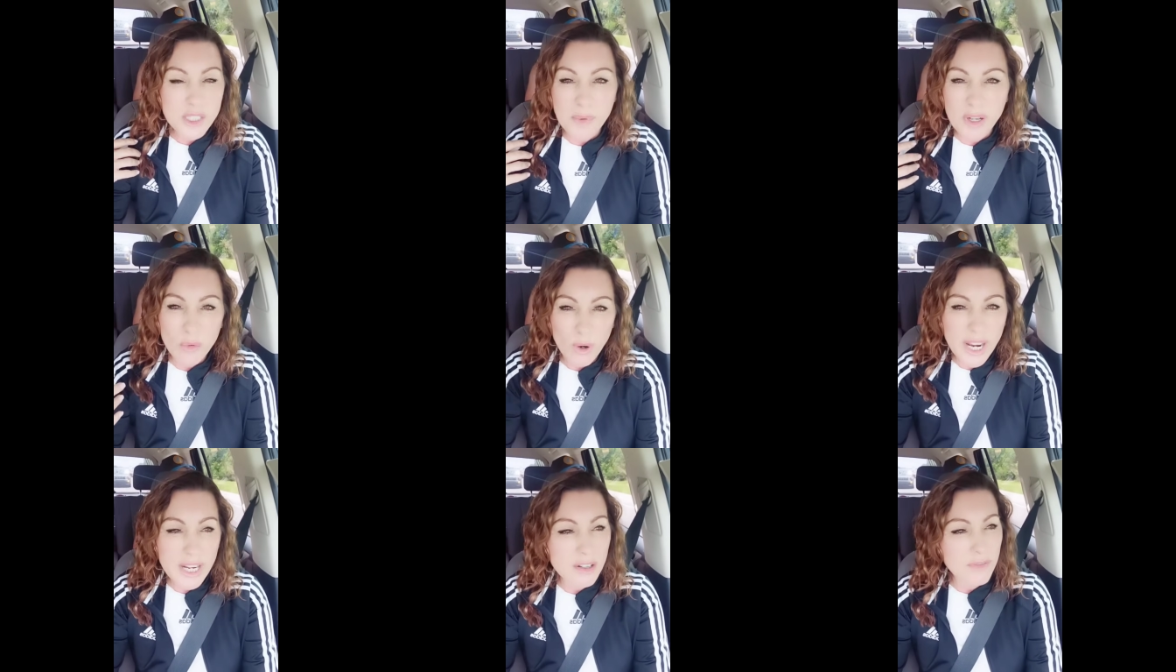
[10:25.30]
It's
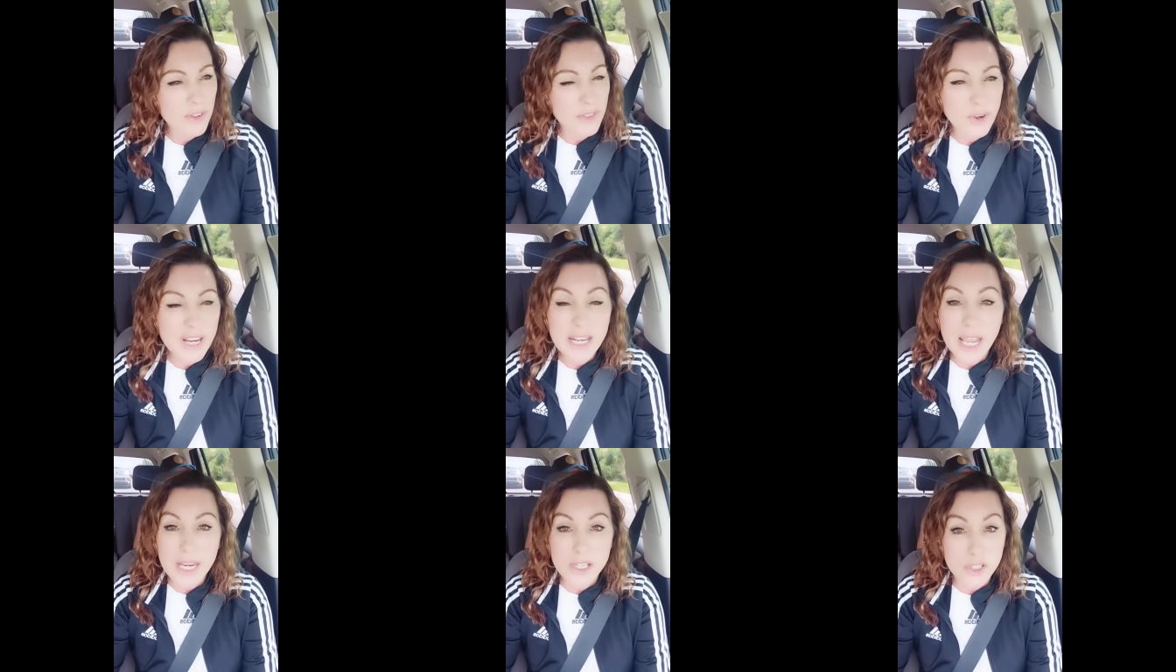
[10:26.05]
been raining for
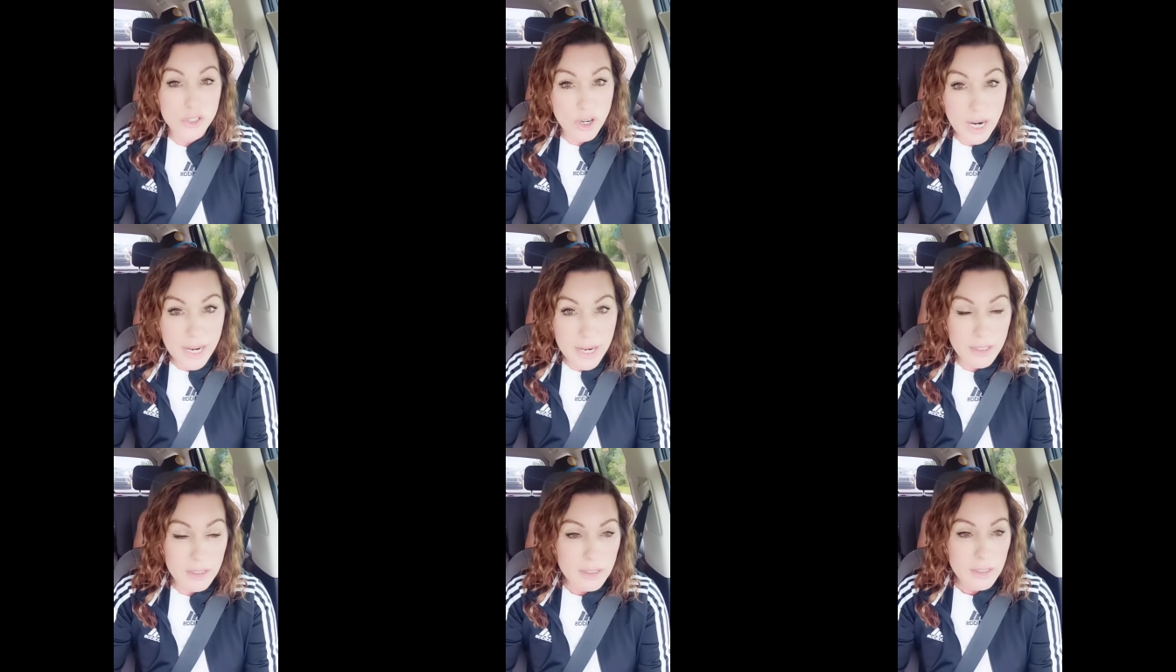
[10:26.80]
3 days
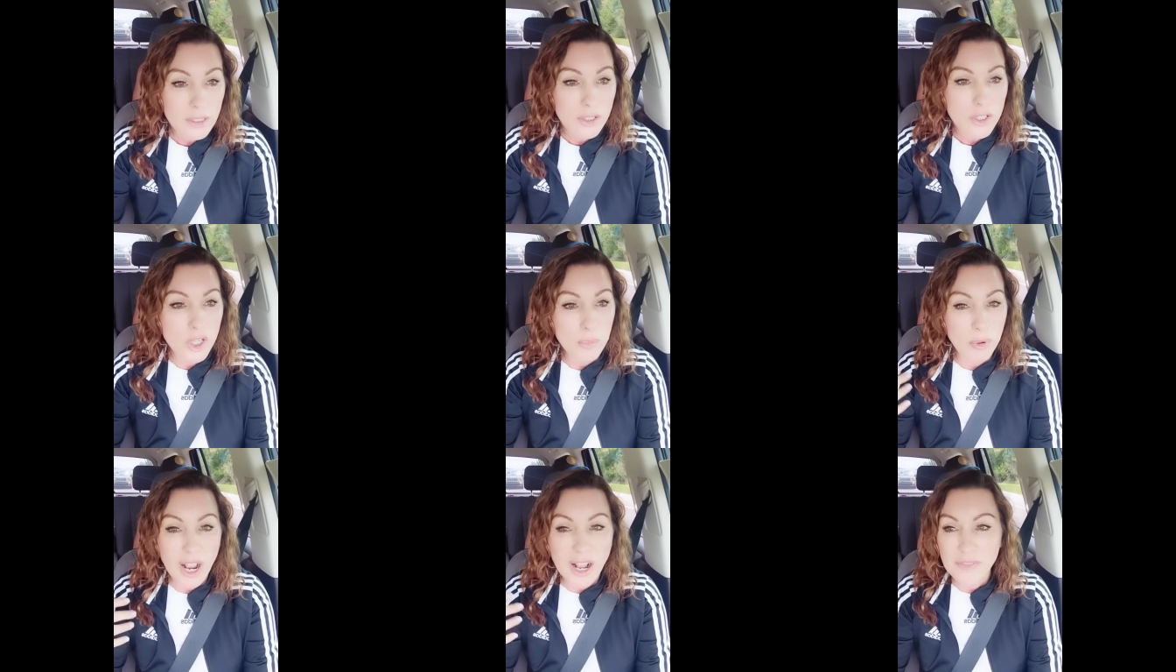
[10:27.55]
straight.
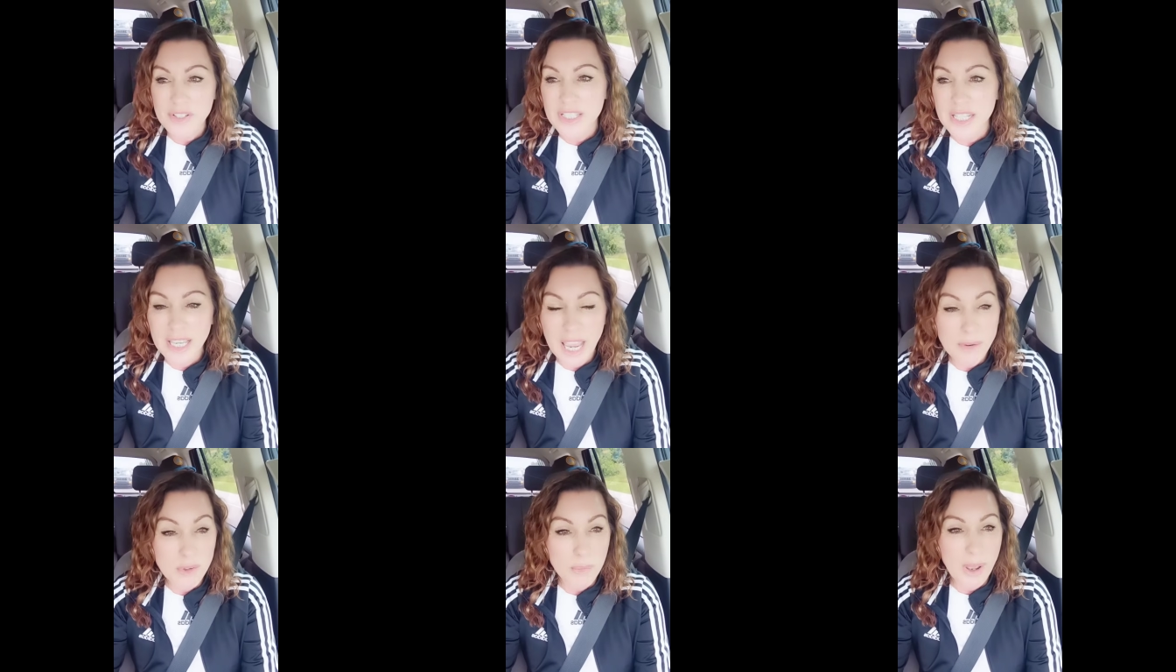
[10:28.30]
Your prophecy
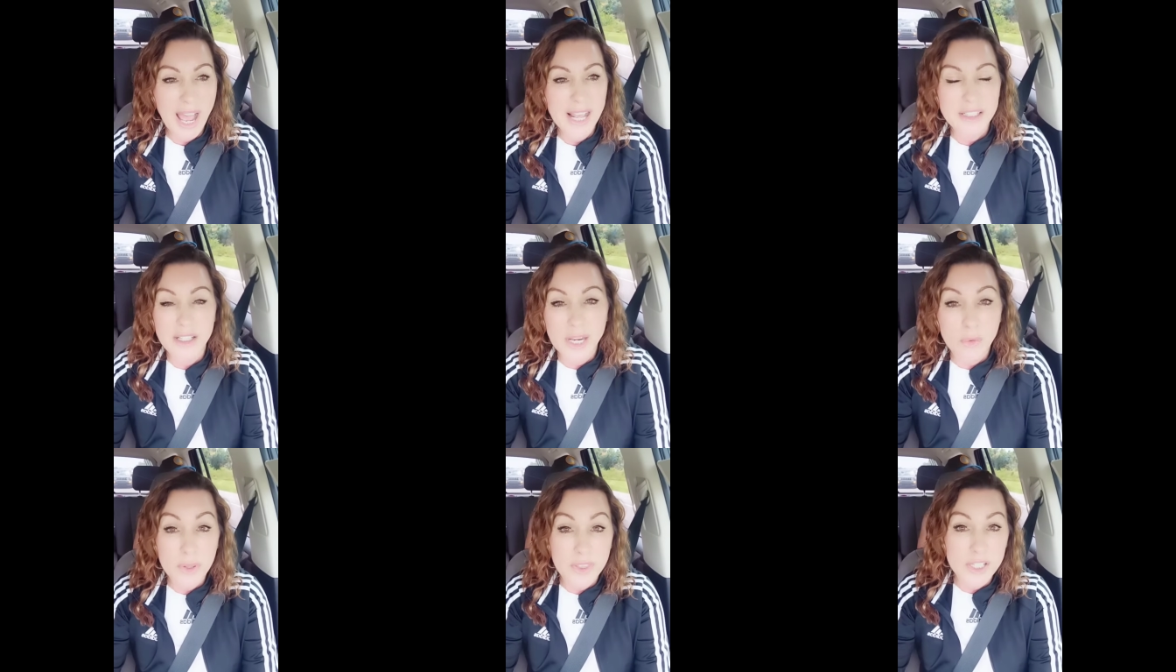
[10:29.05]
came to pass
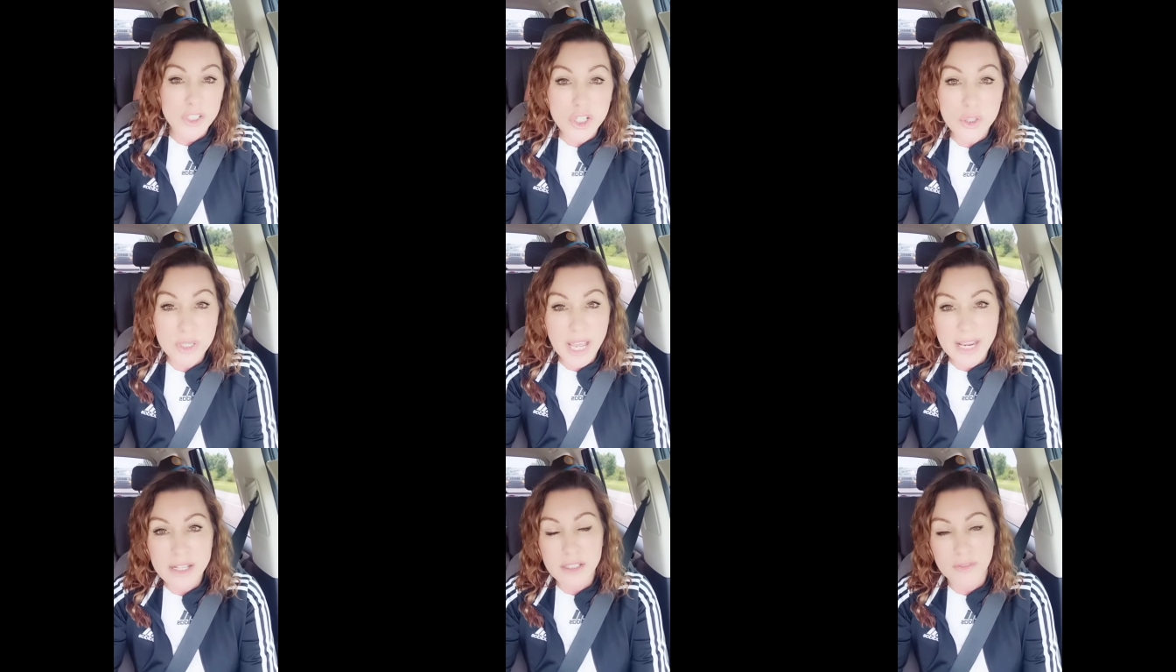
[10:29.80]
like within
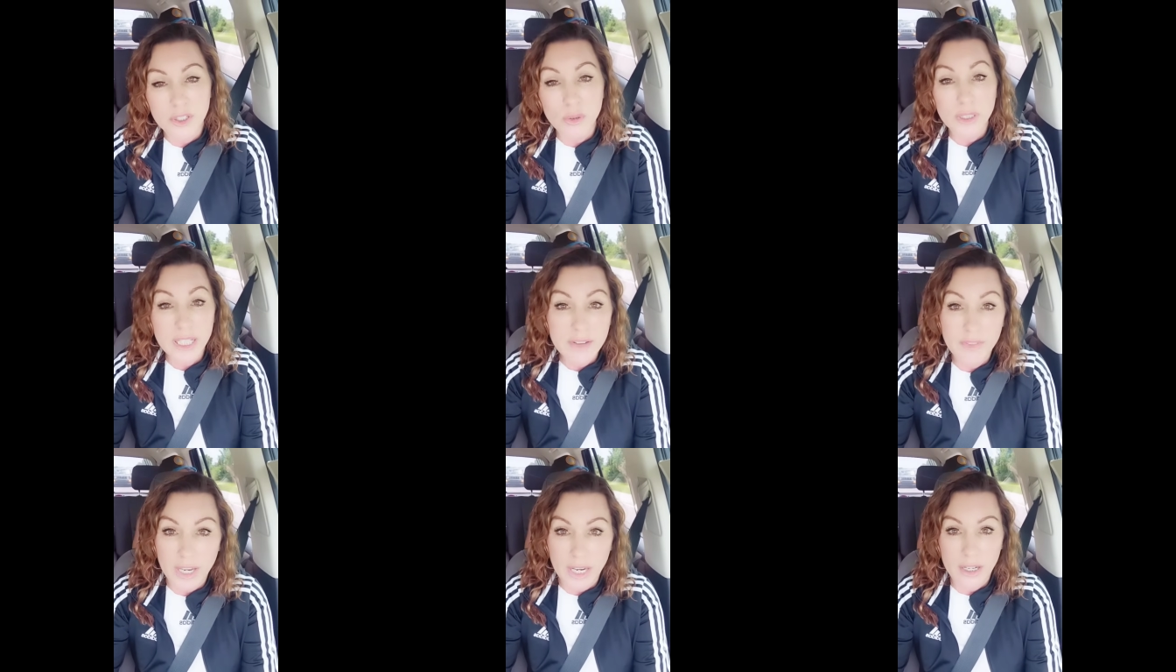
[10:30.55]
2 days of you
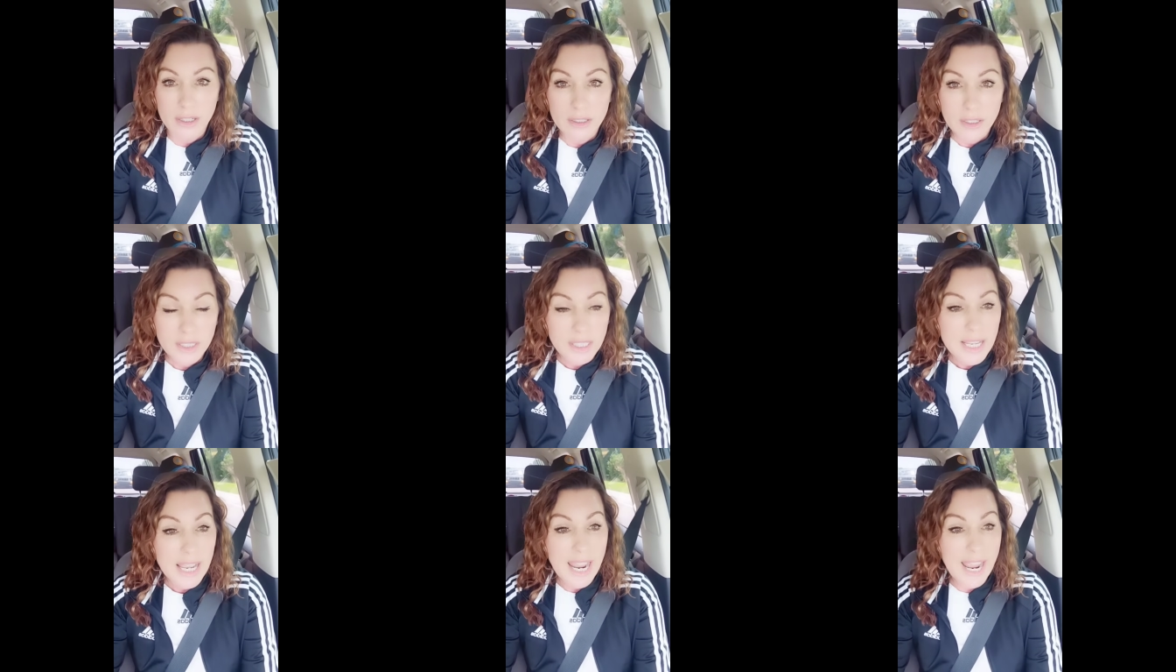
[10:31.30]
leaving.
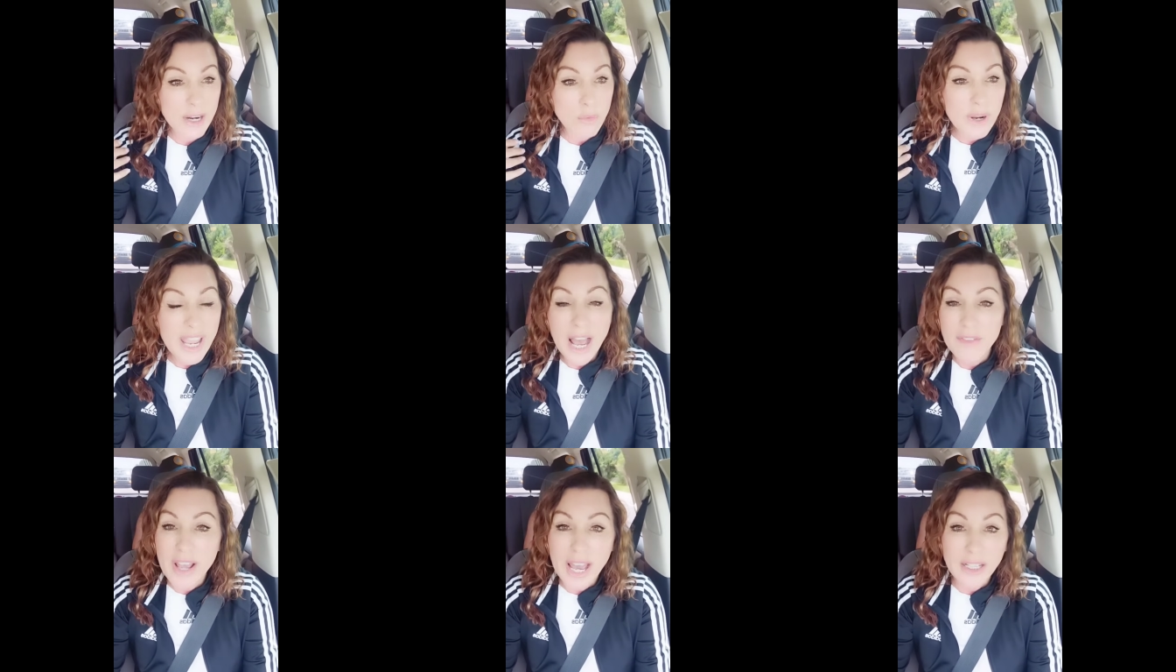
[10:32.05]
And
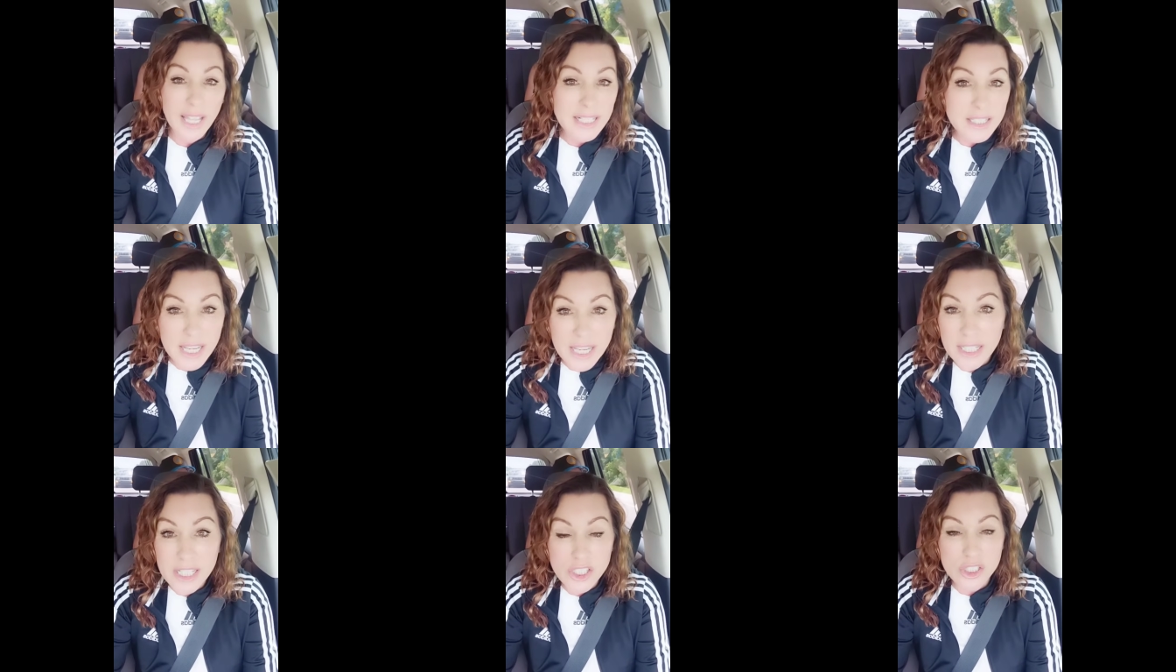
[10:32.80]
we have had like
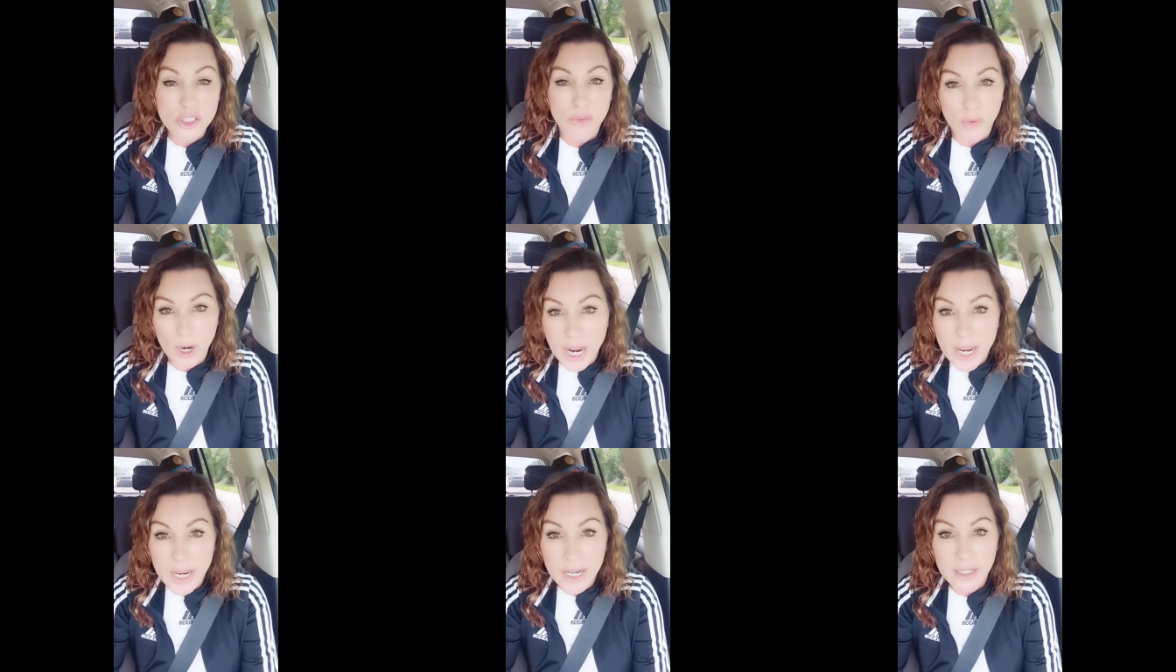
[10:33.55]
10 inches of
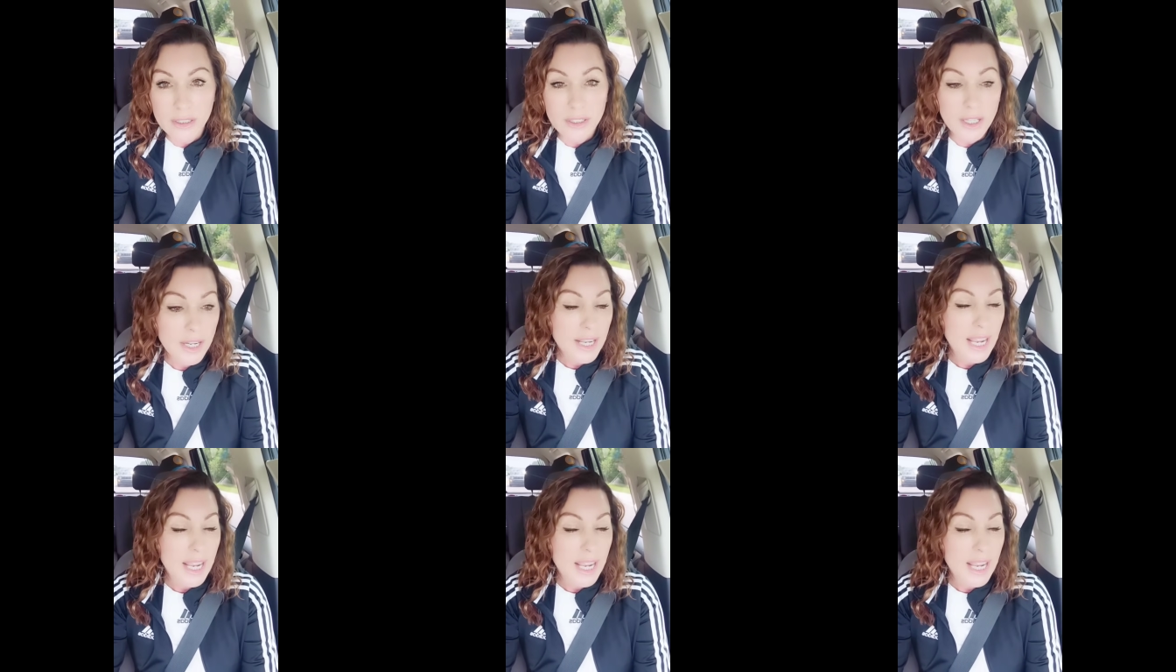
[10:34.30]
rain